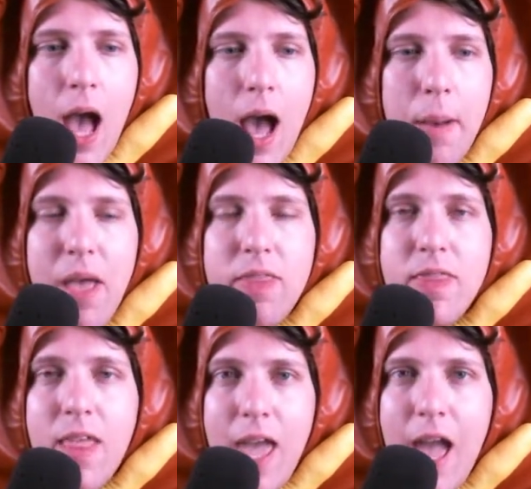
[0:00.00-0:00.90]
And
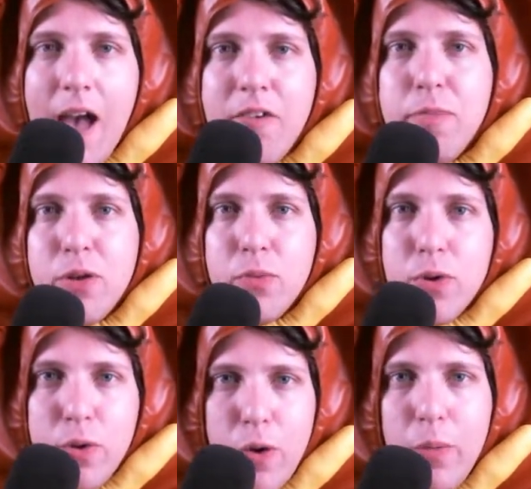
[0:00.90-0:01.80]
they have been
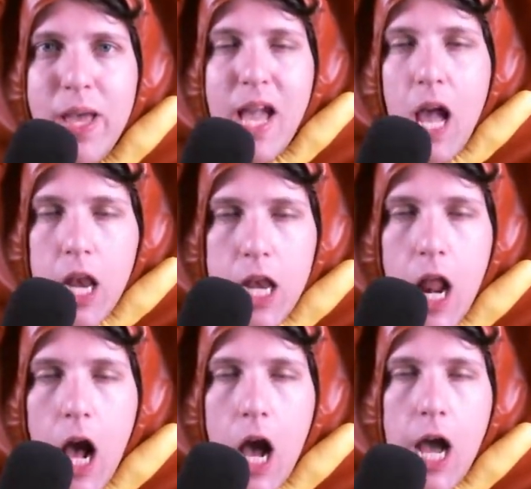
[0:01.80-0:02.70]
woohooing
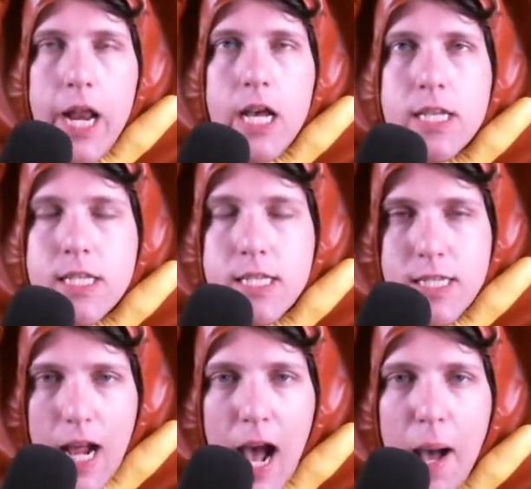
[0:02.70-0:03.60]

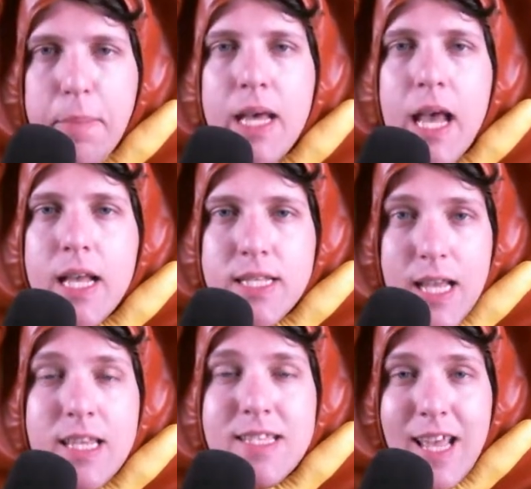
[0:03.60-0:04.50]
non-stop
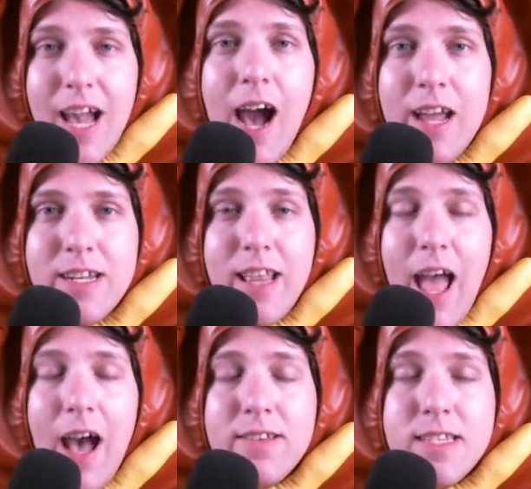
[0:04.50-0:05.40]
since they got into the
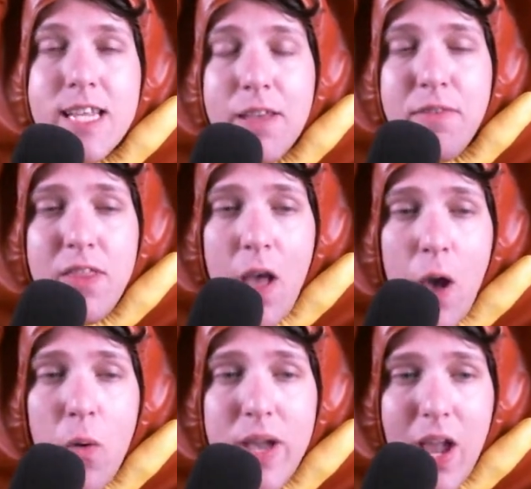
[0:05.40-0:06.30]
house. And even
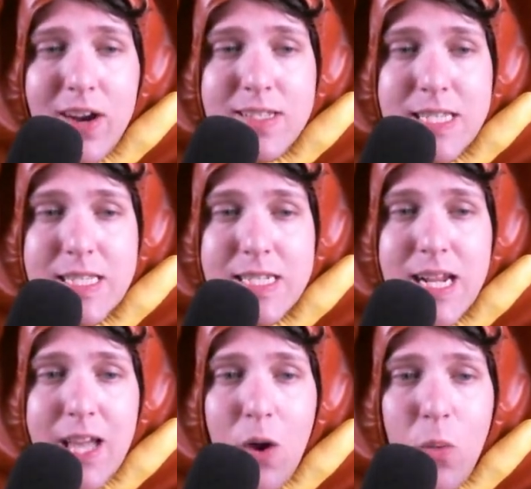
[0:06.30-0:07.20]
though Garrison's in
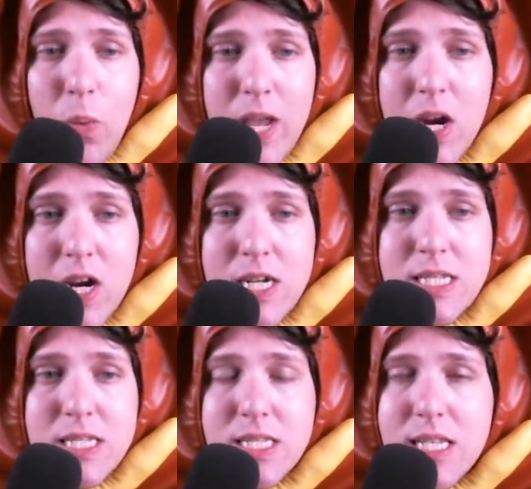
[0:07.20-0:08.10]
like a weird,
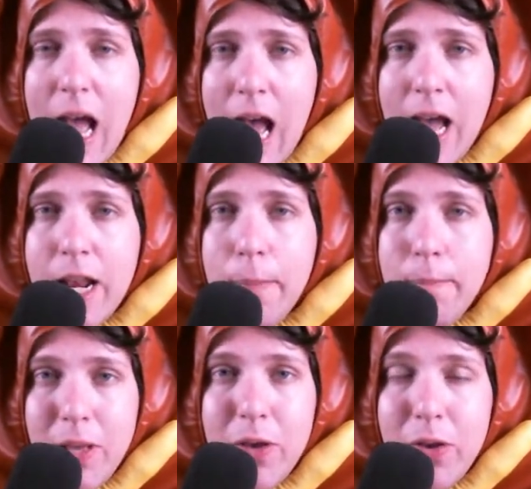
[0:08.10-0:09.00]
sad
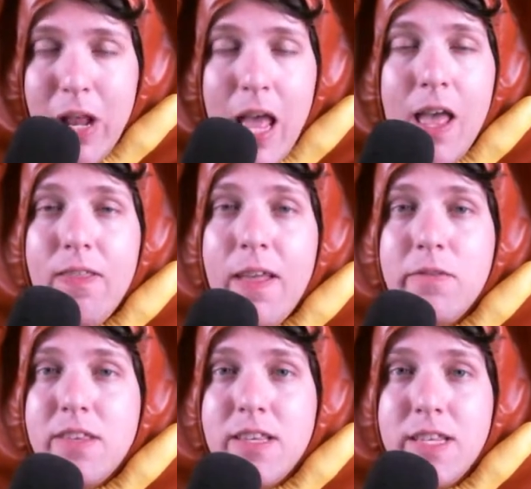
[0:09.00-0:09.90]
mood, they've
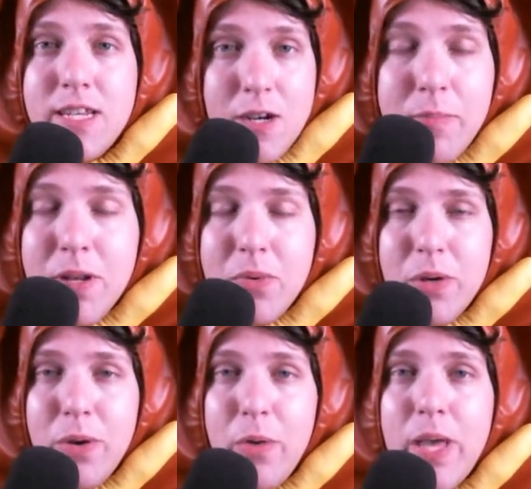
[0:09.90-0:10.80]
still been
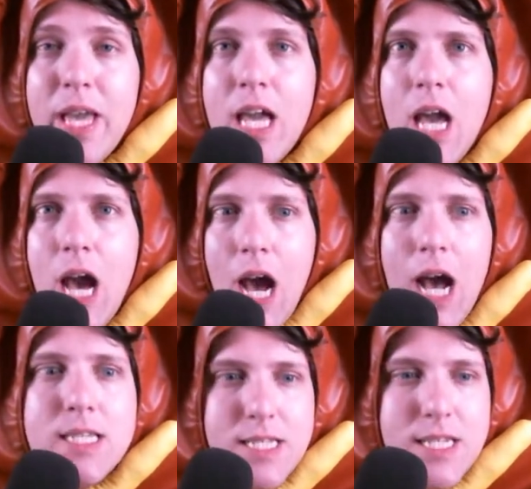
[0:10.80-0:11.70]
woohooing
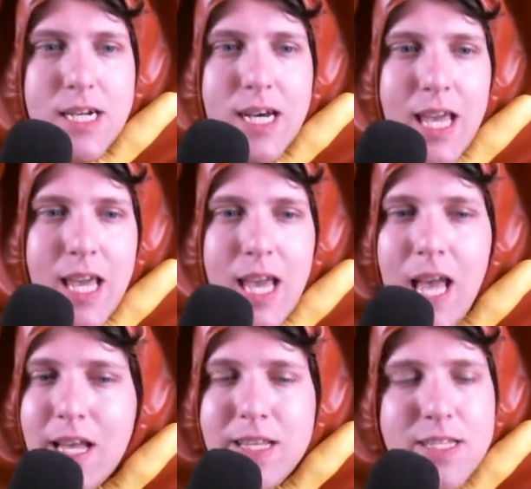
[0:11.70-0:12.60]
constantly.
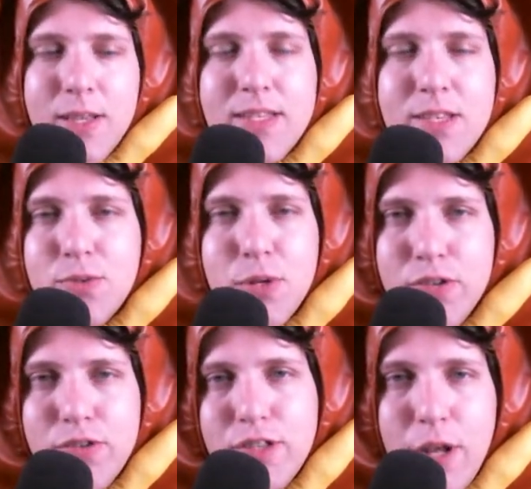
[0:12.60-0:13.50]
So this is
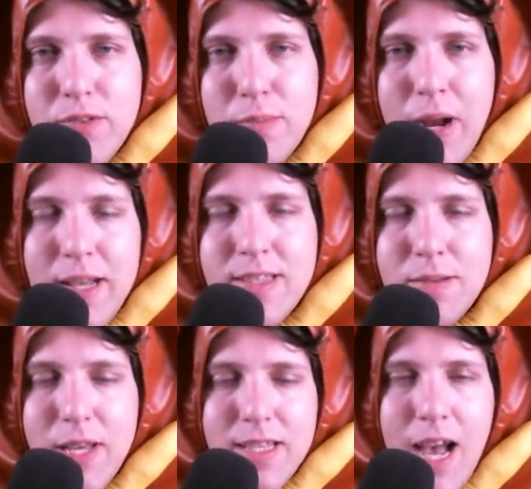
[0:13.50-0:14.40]
really just no surprise
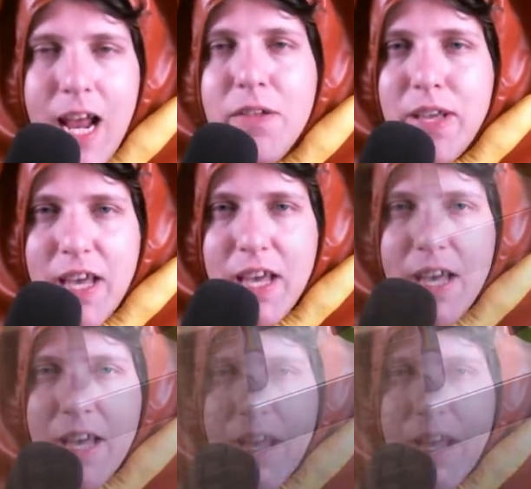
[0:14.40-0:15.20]
to me. It's kind of a given.